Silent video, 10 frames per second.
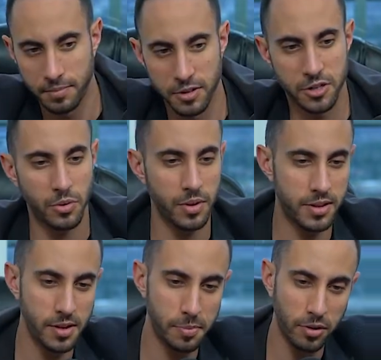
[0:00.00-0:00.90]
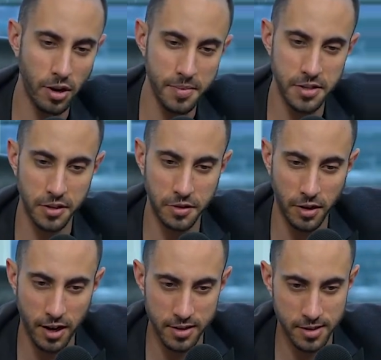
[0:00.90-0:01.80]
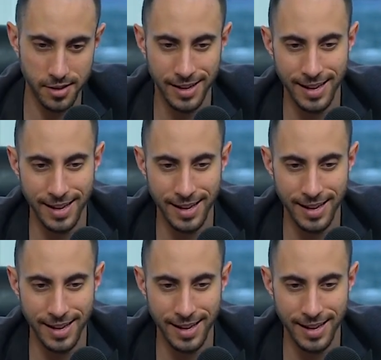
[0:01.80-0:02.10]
So with deployments across